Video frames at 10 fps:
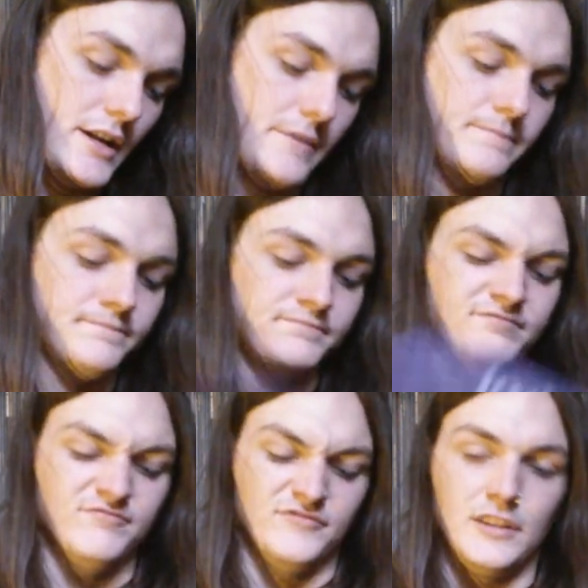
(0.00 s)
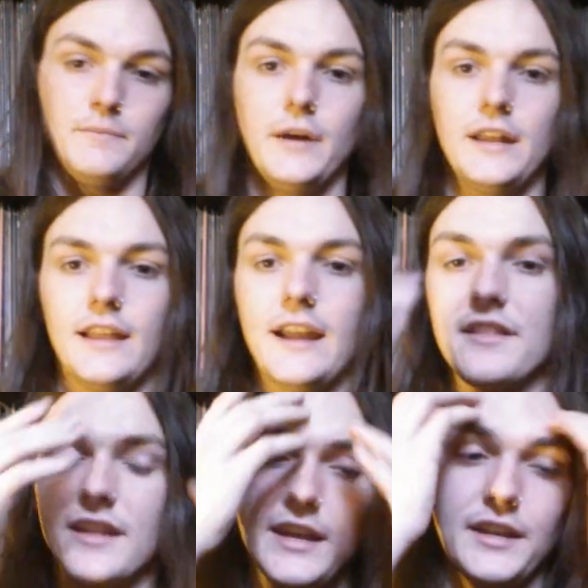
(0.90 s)
Um, but like I
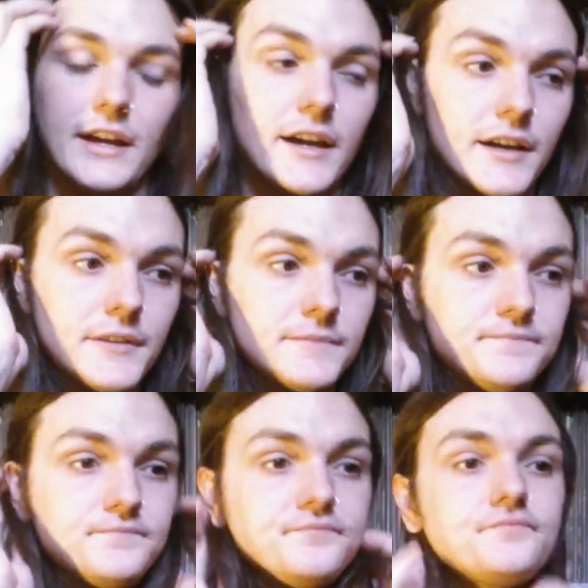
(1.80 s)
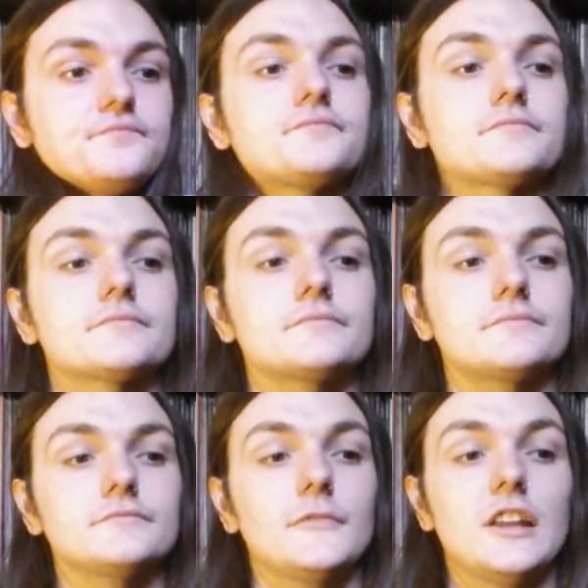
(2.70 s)
said, uh,
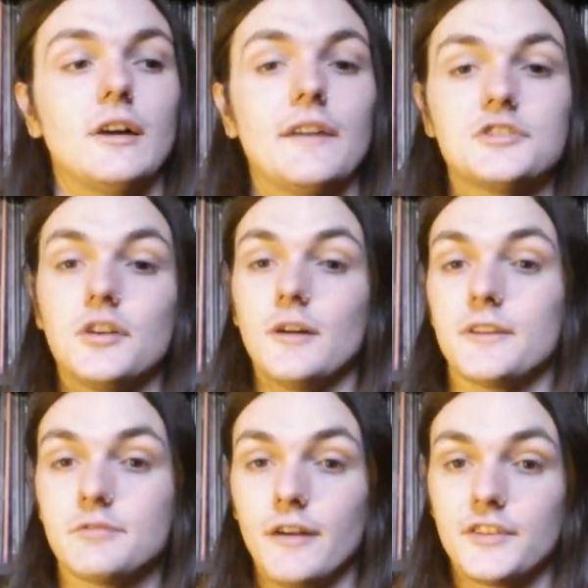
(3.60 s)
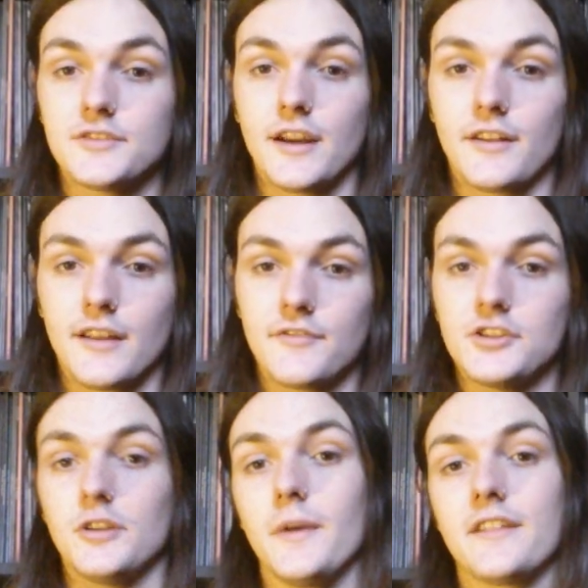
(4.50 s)
you know, I've shown all my 12 inch records, I've
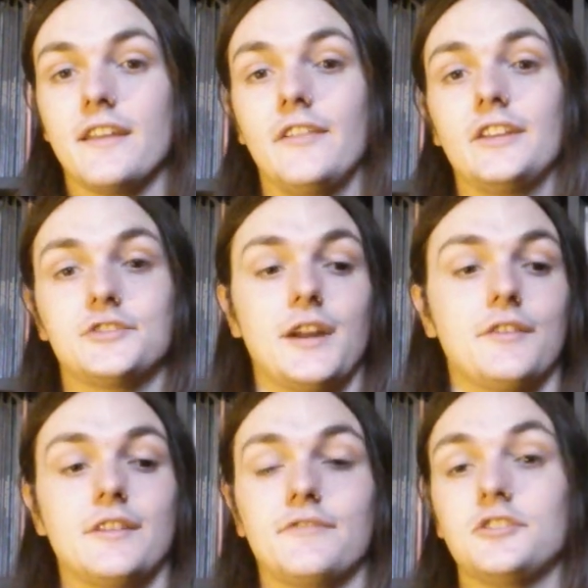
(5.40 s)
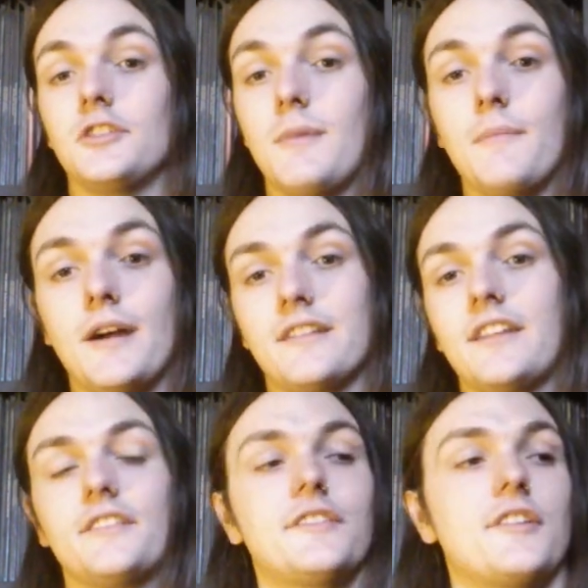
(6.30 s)
shown all my 7 inch records, I've shown all my
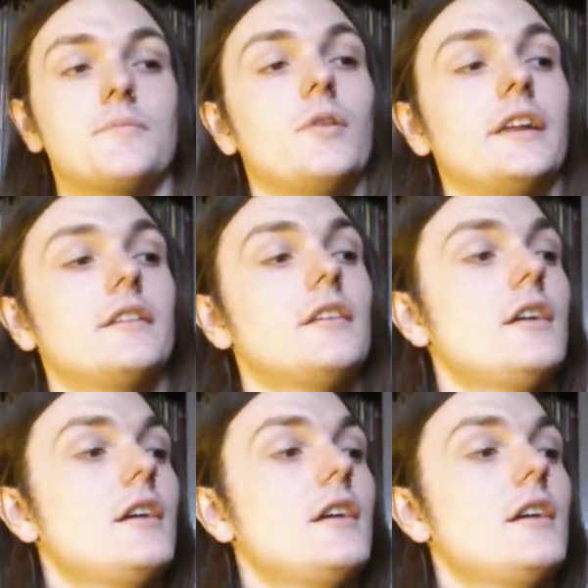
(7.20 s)
box sets at this point.